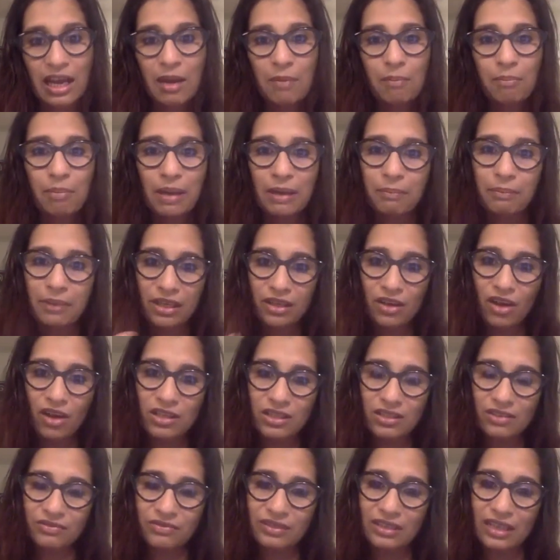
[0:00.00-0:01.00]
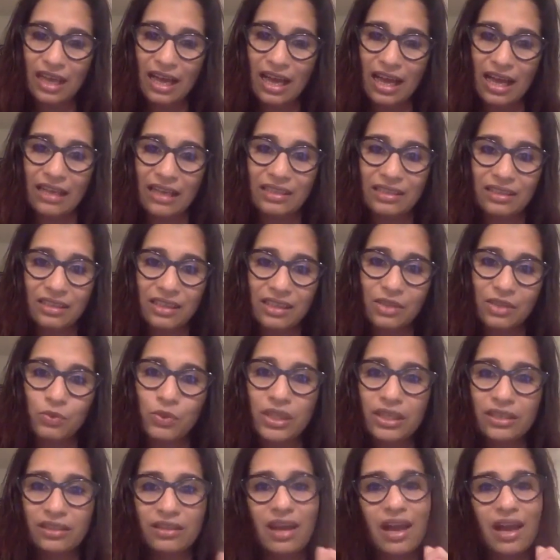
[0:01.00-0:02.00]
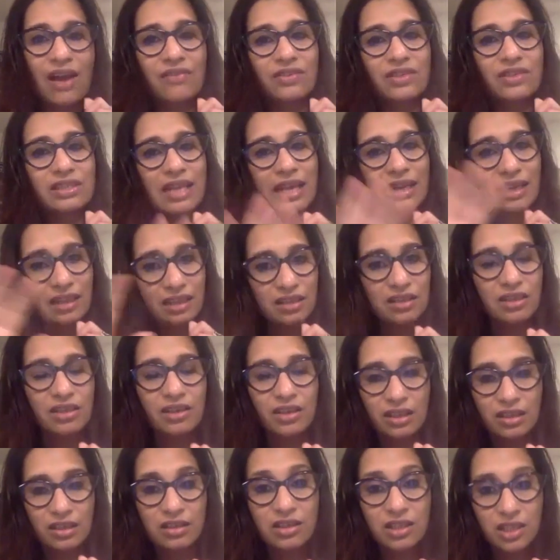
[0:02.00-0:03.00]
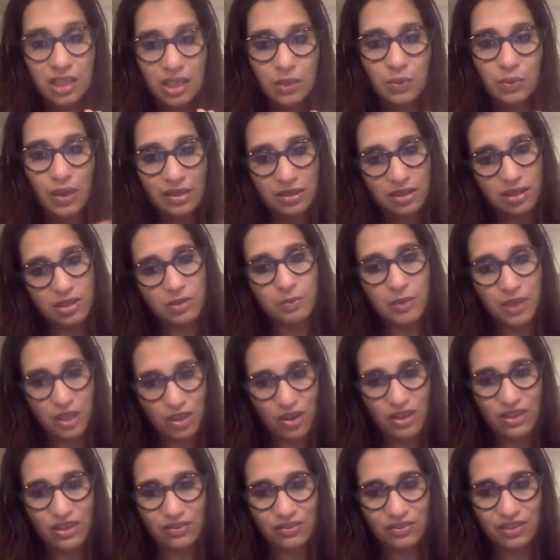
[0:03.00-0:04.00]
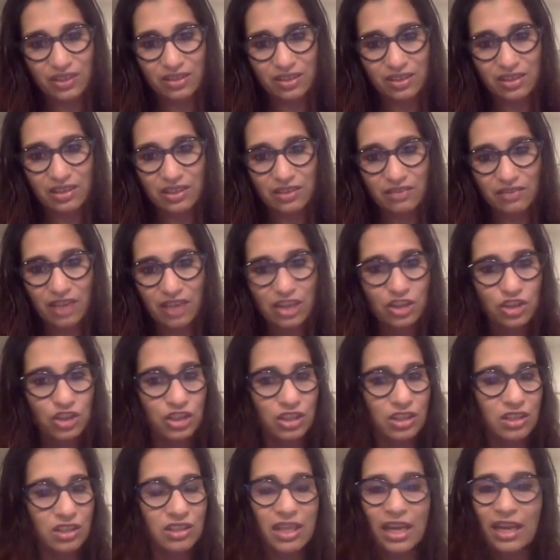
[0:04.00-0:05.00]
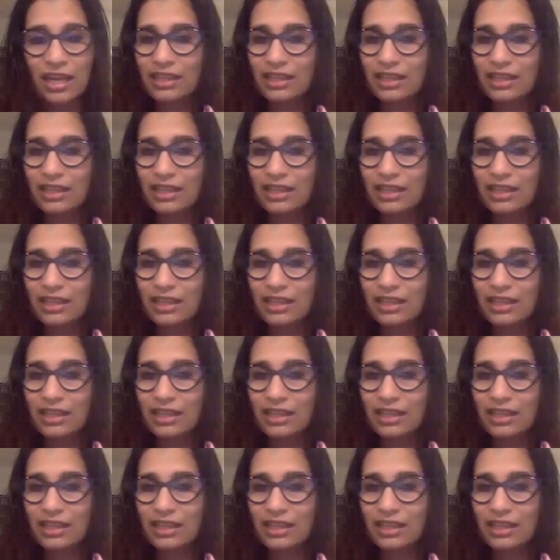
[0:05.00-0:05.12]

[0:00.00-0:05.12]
But because of that, we can have secondary consequences because of these interventions